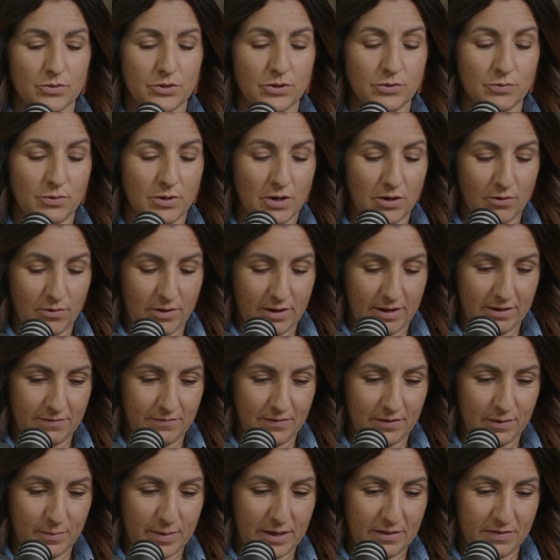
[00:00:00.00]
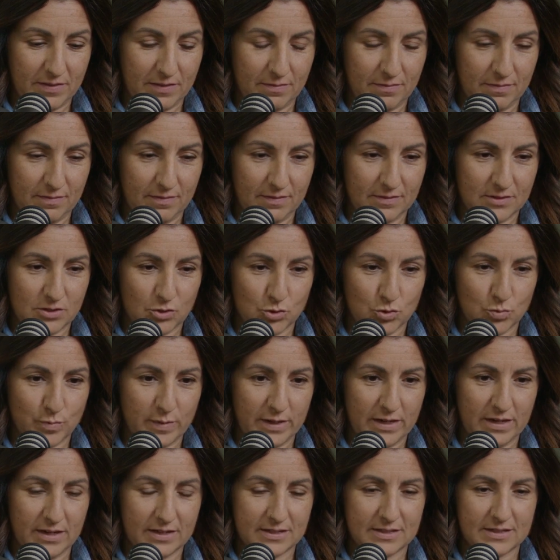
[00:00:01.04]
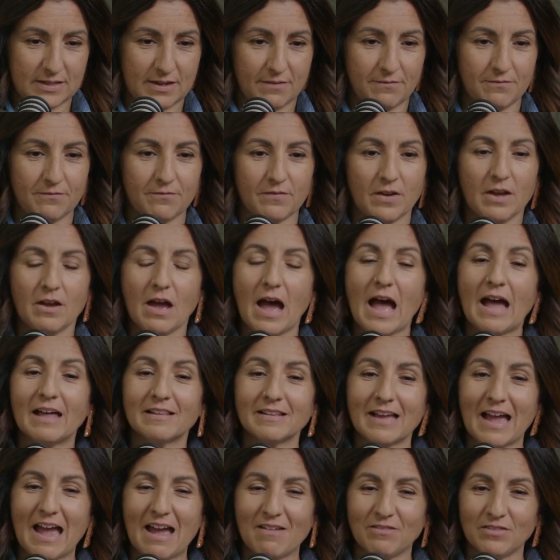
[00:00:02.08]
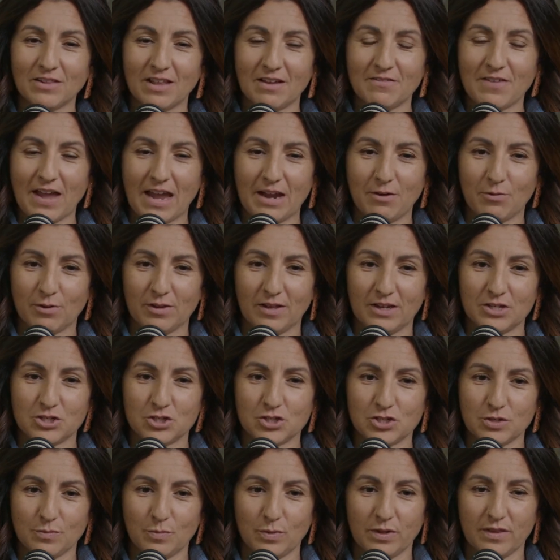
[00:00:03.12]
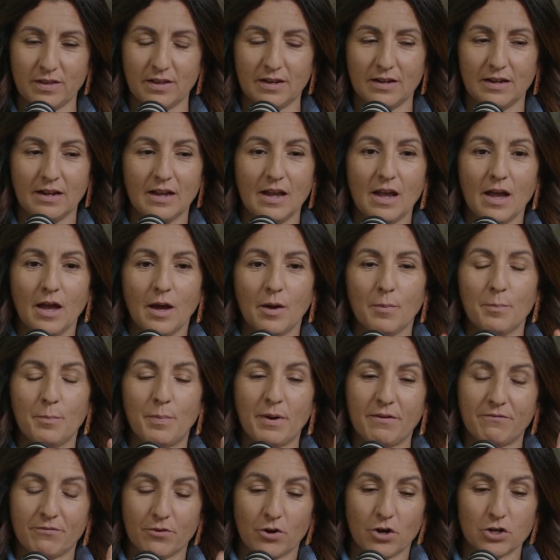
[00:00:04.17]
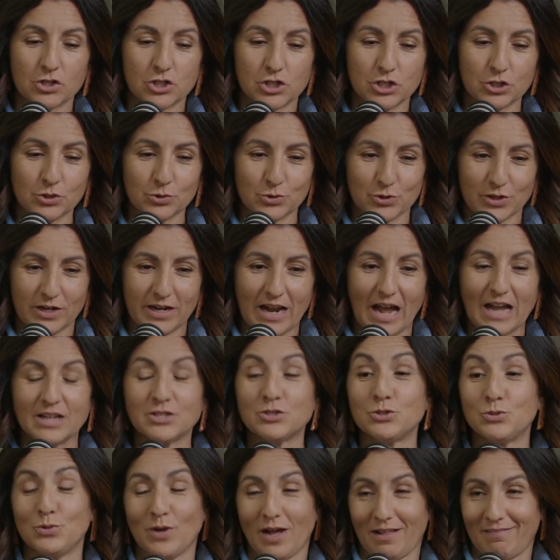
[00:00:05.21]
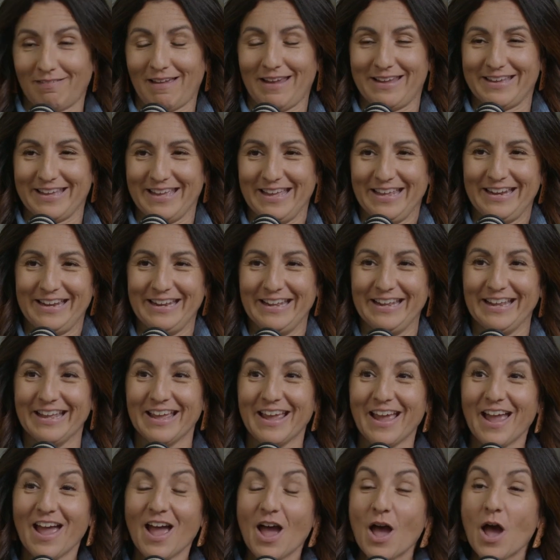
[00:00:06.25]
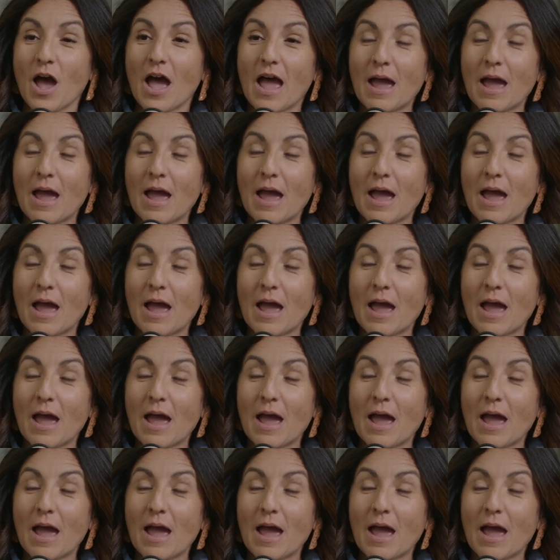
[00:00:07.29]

you know how I feel about social media stuff. Yes. I have a love hate relationship with it. Mm-hmm. But for our children, I do not like it. Right.